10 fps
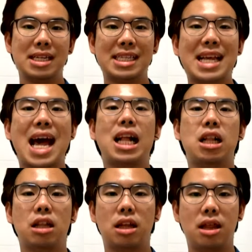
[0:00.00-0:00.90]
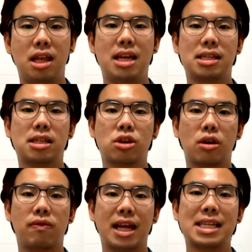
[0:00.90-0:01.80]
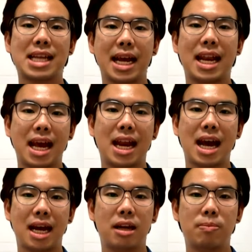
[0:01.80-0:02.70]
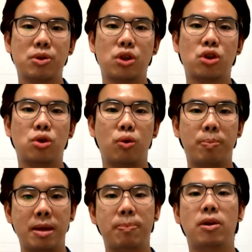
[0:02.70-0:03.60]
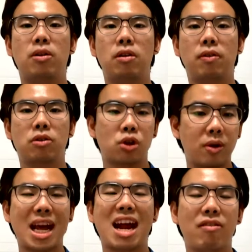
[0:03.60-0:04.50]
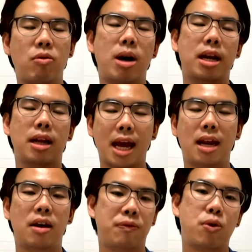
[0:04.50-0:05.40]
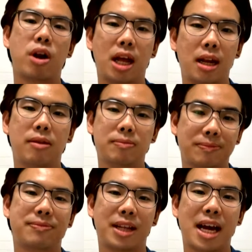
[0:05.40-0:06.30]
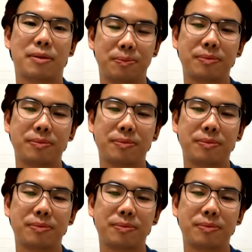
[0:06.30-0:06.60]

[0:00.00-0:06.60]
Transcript: sell these sort of like secondhand items to people so that everyone can afford it. Yeah.